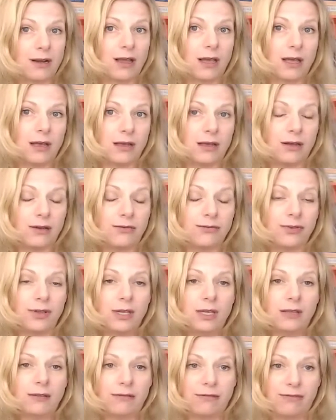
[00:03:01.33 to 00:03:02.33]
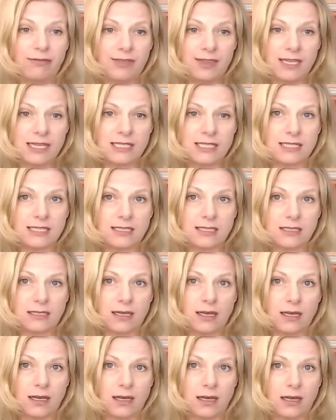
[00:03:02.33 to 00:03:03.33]
of this
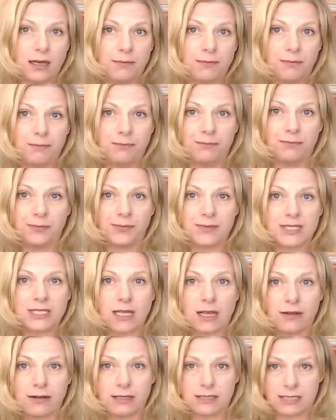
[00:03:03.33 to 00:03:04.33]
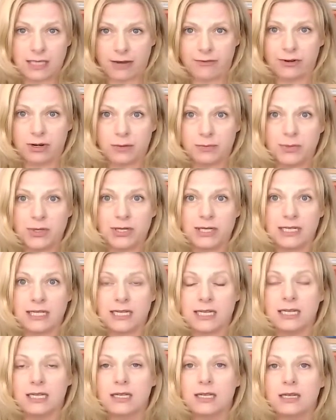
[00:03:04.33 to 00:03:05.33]
sovereign
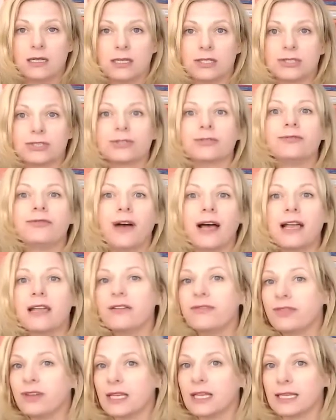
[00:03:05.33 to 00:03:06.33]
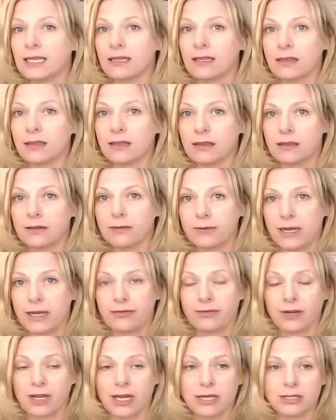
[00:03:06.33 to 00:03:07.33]
immunity surviving the
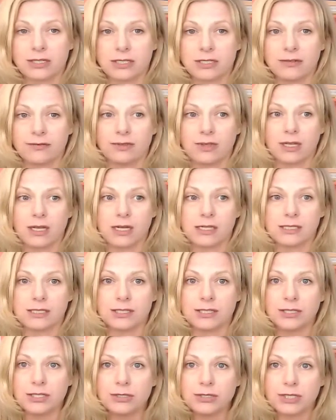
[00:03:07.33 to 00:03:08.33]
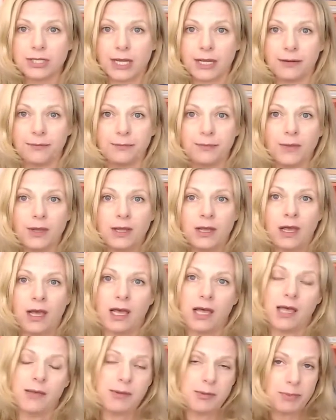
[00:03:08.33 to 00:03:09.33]
ratification of the Constitution.
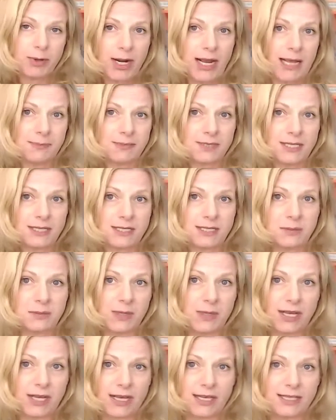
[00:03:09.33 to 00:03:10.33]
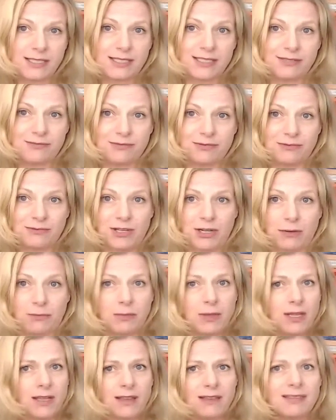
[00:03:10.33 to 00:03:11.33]
And perhaps this is because,
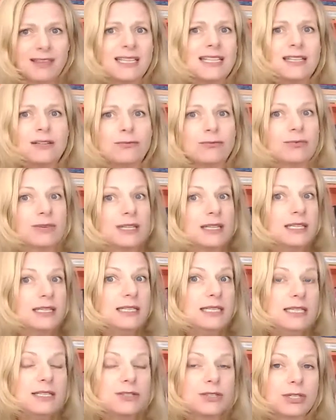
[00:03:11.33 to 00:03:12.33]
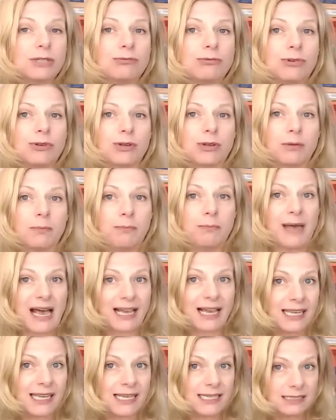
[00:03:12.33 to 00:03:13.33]
they didn't really need to look
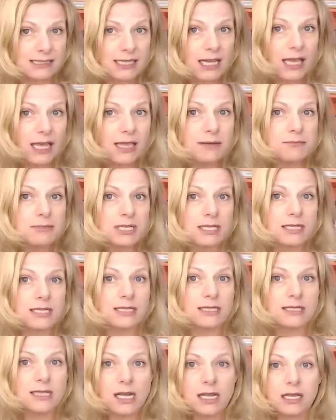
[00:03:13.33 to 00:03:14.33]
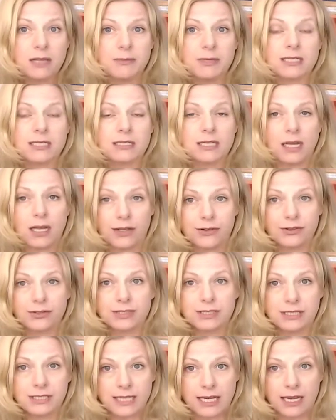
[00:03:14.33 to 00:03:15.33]
back in time to these documents to
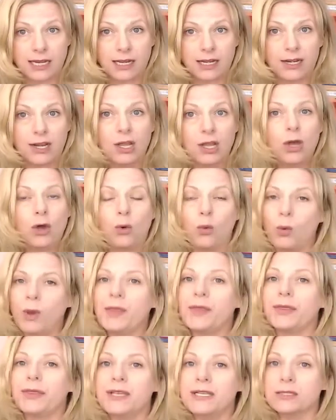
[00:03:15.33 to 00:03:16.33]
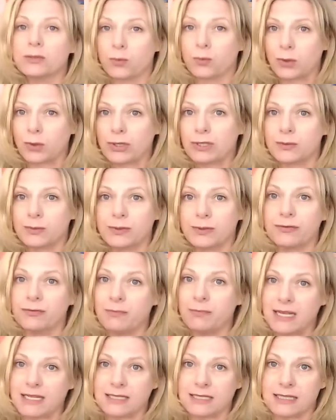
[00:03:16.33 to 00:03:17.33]
understand what these words would have
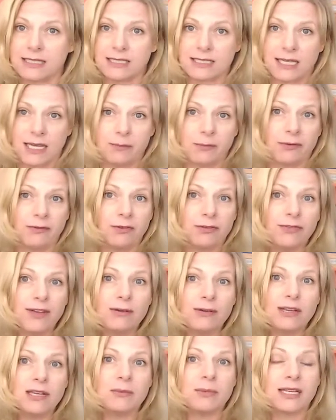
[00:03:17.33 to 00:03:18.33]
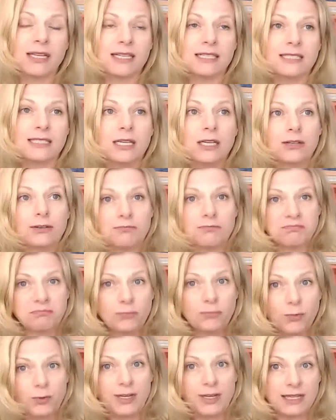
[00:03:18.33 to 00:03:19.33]
meant at the time of the founding, because
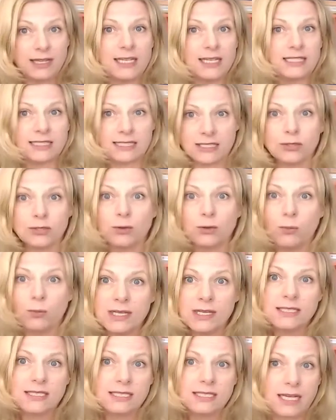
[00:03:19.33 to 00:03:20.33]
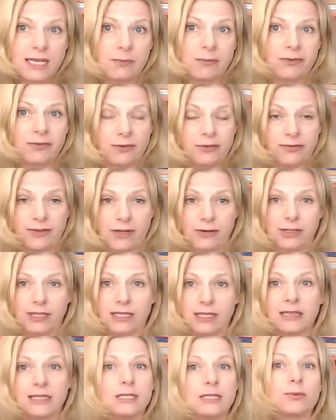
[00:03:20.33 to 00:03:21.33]
really it still was the time of the
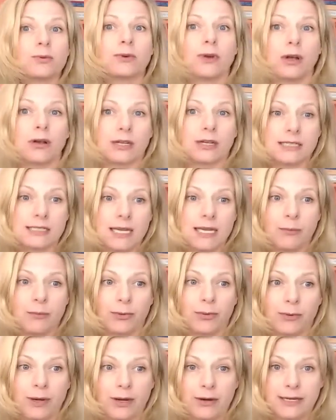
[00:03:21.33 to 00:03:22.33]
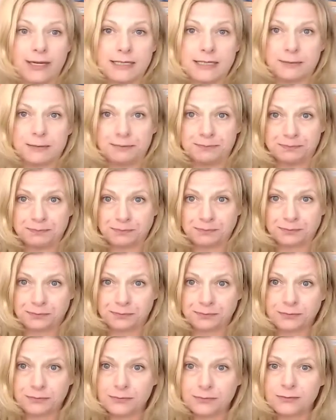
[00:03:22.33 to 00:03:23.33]
founding, and these were all contemporaries.
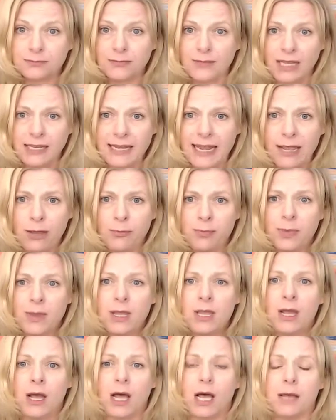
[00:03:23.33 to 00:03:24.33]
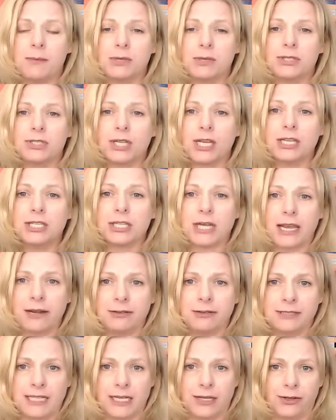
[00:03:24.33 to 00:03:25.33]
Now, Judge
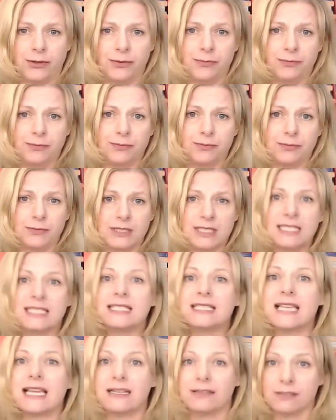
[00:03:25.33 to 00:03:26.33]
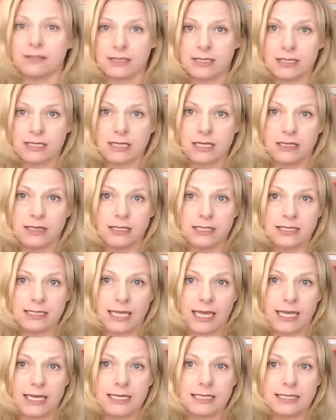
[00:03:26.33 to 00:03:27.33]
Iredell dissents in this
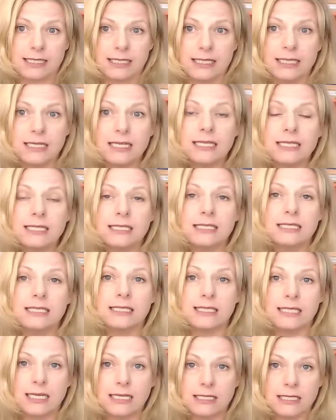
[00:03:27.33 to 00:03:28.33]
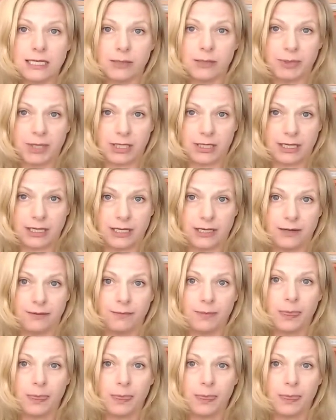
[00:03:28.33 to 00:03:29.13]
case, and in his dissenting opinion,